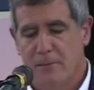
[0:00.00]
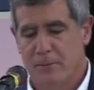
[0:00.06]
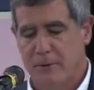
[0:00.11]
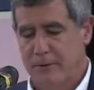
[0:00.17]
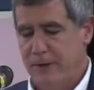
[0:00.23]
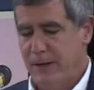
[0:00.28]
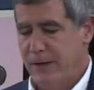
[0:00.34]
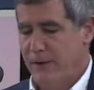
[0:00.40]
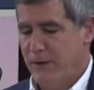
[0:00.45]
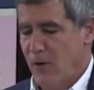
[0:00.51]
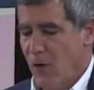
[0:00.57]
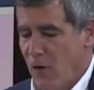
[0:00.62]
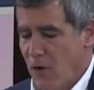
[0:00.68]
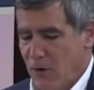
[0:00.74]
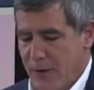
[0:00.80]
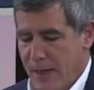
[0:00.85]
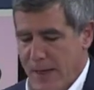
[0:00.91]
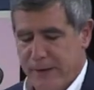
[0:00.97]
But like
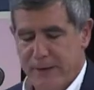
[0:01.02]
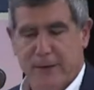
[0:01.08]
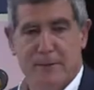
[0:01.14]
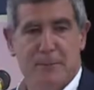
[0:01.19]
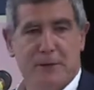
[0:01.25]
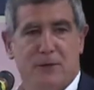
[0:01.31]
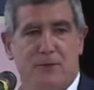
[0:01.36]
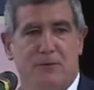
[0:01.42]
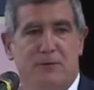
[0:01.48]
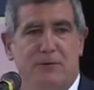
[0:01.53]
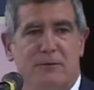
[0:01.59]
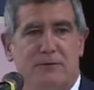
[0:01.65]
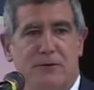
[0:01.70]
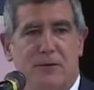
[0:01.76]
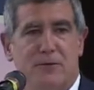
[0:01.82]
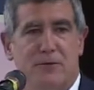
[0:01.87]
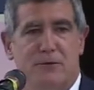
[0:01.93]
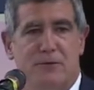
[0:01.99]
all academic
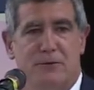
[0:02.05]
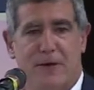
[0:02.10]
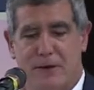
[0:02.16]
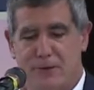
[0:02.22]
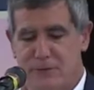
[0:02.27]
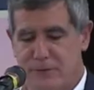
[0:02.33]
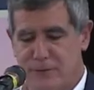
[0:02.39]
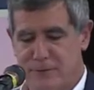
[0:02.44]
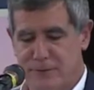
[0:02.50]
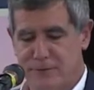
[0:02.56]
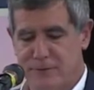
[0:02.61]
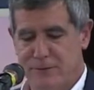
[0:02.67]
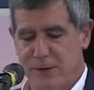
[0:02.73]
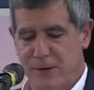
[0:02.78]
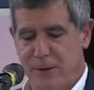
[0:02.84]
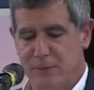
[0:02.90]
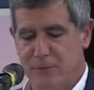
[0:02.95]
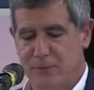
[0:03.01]
centers of excellence, it
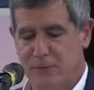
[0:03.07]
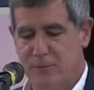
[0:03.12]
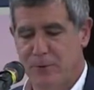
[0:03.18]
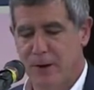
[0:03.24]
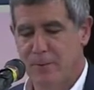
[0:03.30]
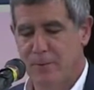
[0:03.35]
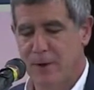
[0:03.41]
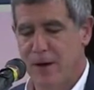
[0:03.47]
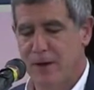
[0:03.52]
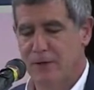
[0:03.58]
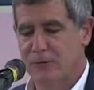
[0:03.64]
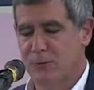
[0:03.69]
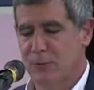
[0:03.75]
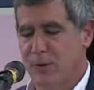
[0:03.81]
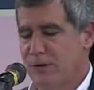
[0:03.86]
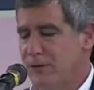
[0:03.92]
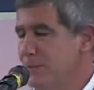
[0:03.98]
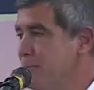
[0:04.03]
seems, bright minds
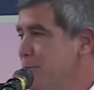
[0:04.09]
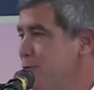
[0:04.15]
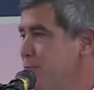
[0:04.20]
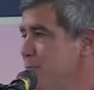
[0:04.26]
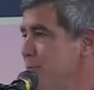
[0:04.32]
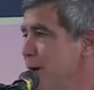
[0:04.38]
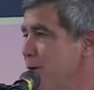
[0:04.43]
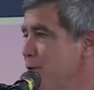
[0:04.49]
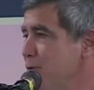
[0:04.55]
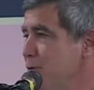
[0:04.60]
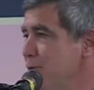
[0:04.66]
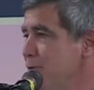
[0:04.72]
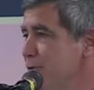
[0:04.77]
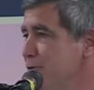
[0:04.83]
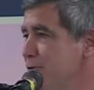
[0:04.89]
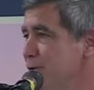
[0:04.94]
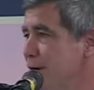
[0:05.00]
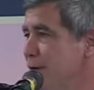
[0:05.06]
wanted to push
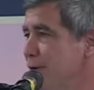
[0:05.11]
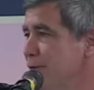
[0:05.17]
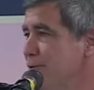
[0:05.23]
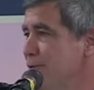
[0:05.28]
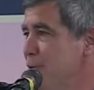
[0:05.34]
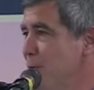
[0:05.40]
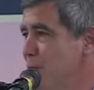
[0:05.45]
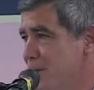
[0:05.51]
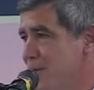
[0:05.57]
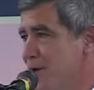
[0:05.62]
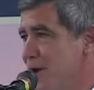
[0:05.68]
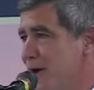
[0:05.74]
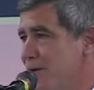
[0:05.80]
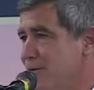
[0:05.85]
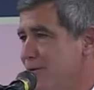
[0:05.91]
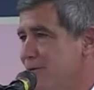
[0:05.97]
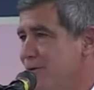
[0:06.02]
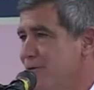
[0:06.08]
boundaries and challenge
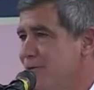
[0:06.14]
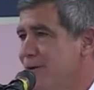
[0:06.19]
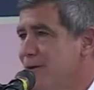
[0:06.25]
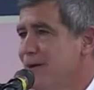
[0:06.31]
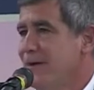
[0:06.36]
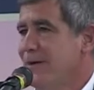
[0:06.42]
orthodoxies.